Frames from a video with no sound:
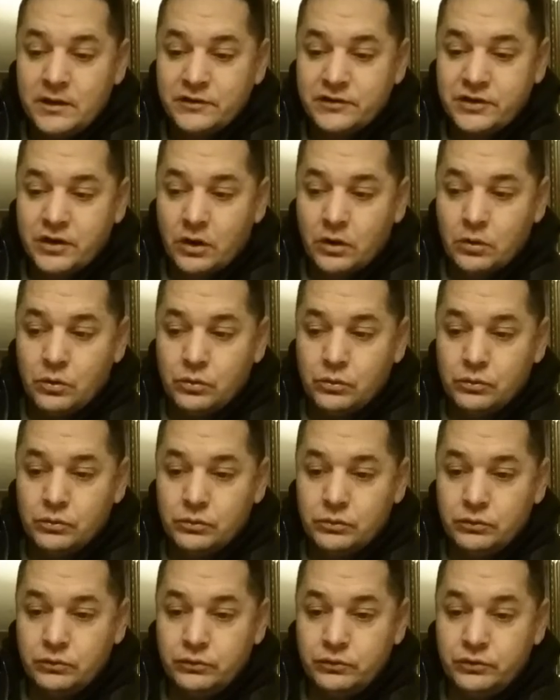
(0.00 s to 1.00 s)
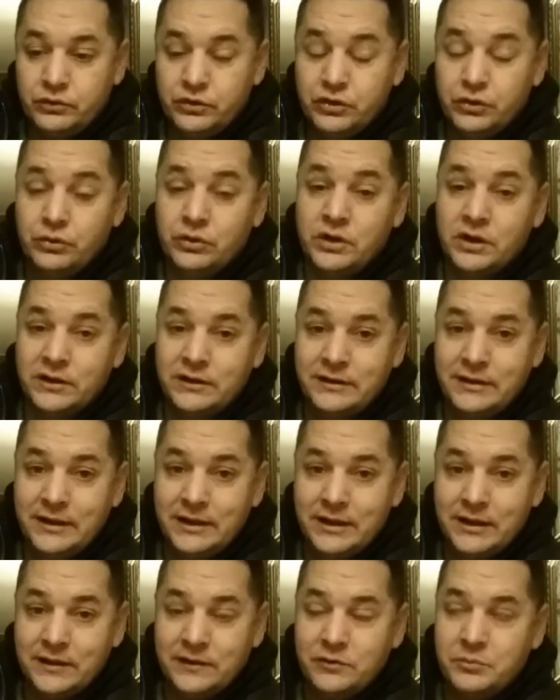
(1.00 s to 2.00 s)
So do good
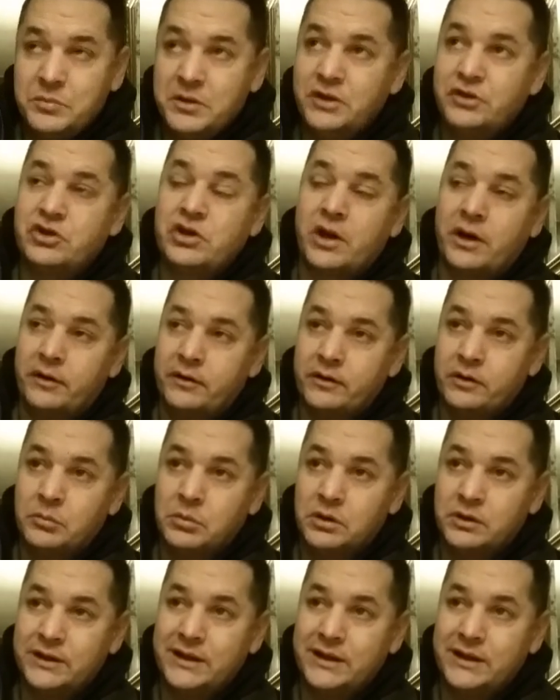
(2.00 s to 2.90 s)
deeds, be charitable,